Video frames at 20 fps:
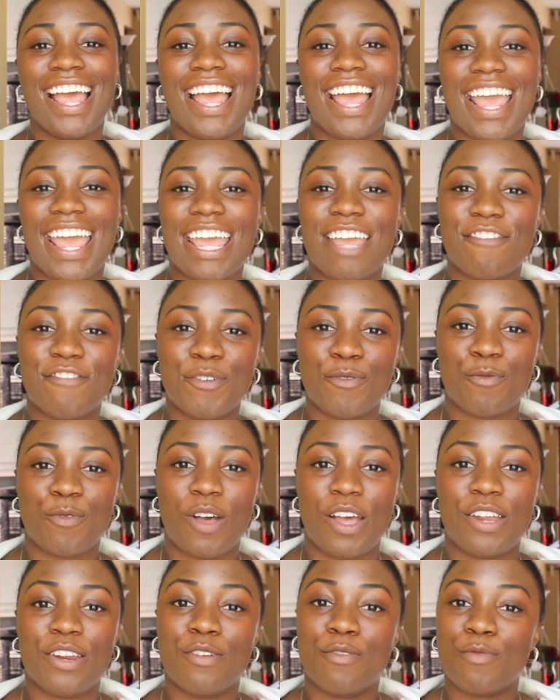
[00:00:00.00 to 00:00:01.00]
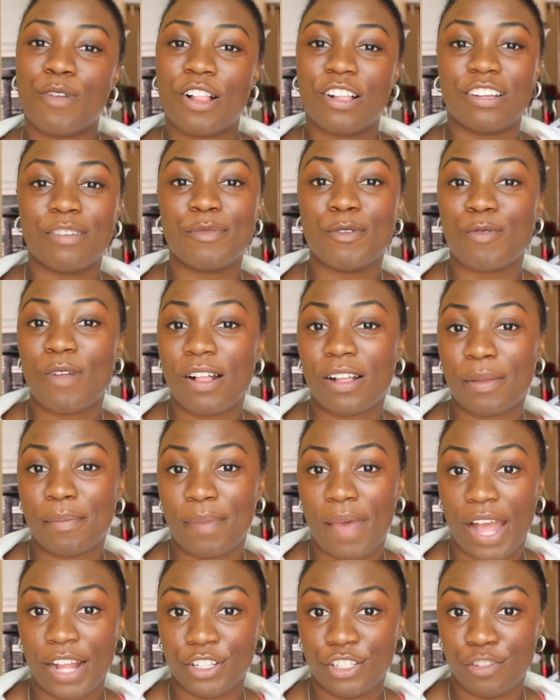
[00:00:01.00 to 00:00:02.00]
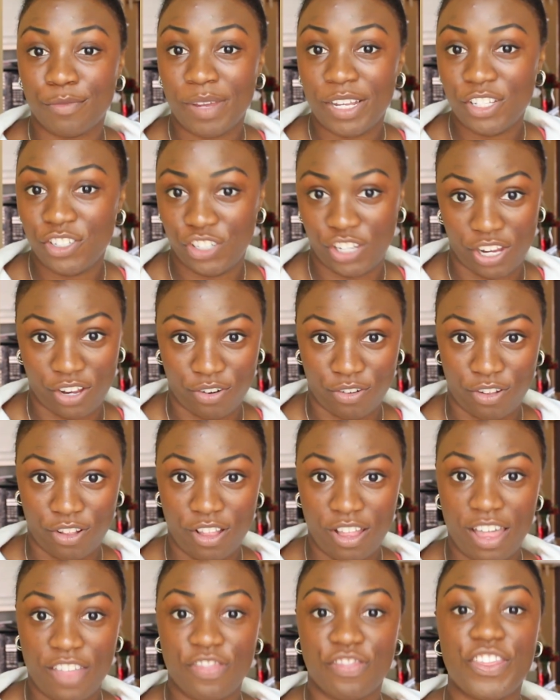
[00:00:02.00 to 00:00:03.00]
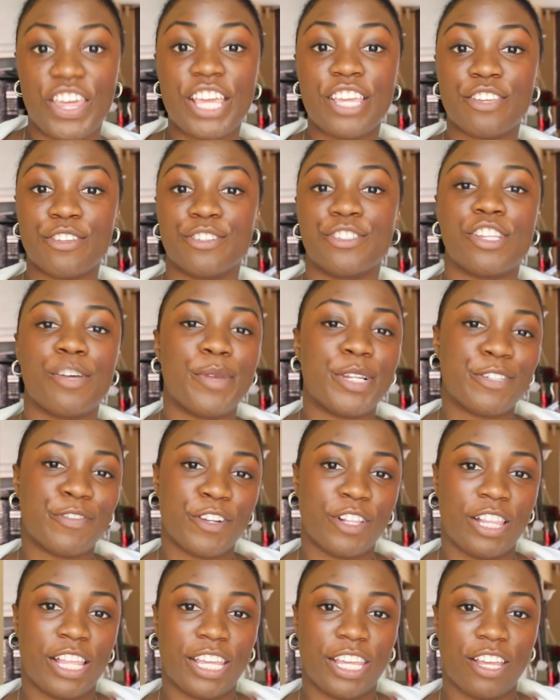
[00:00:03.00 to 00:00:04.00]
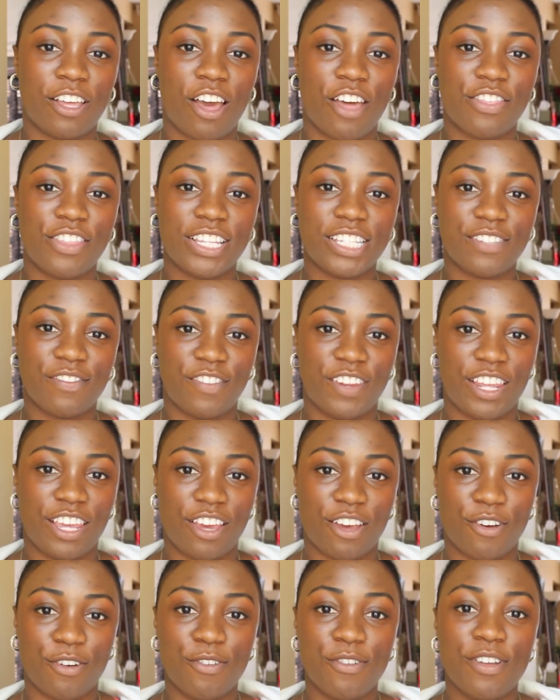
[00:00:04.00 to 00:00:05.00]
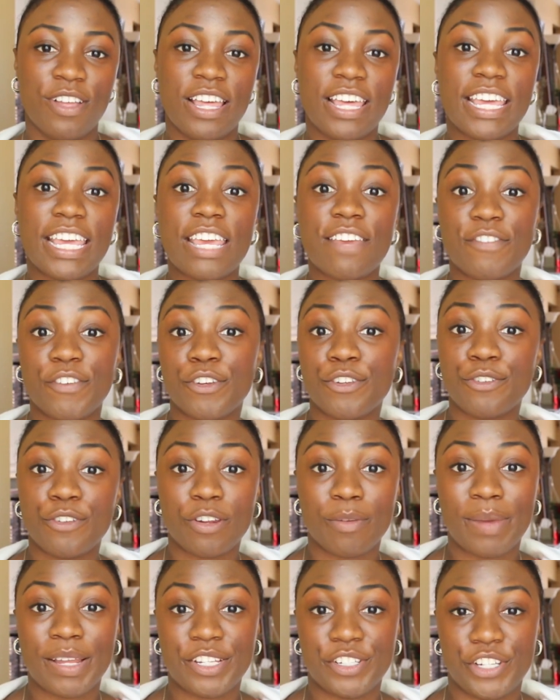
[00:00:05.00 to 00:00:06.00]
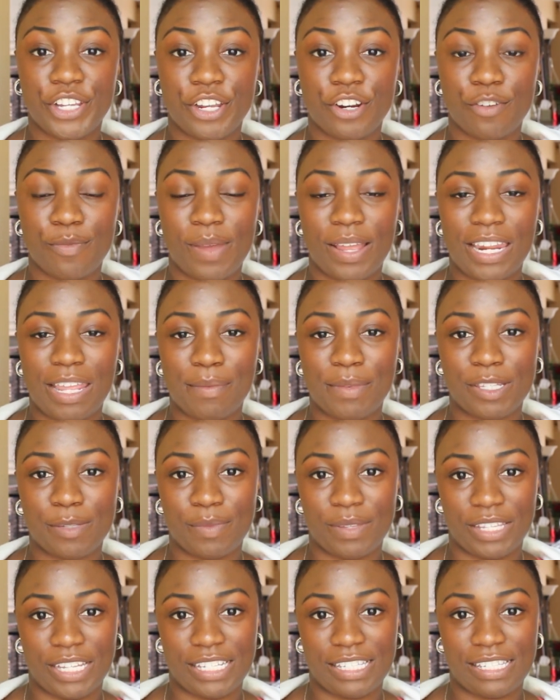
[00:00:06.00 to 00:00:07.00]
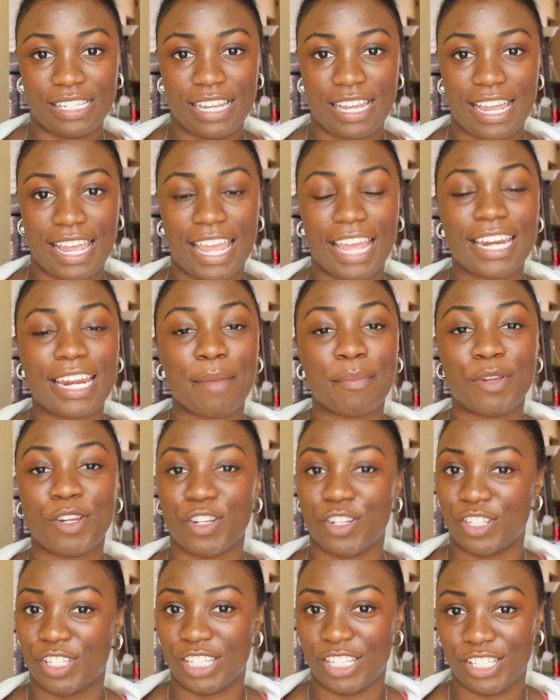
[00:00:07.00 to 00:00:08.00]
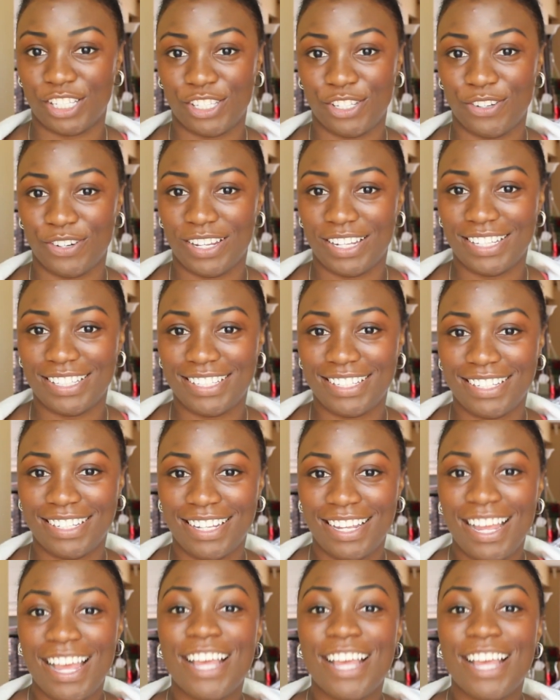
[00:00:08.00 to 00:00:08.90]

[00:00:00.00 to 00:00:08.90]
Hey everyone, welcome back to my channel. Thank you so much for clicking on this video. If you're new to my channel, my name is Melissa and I'm a nursing student.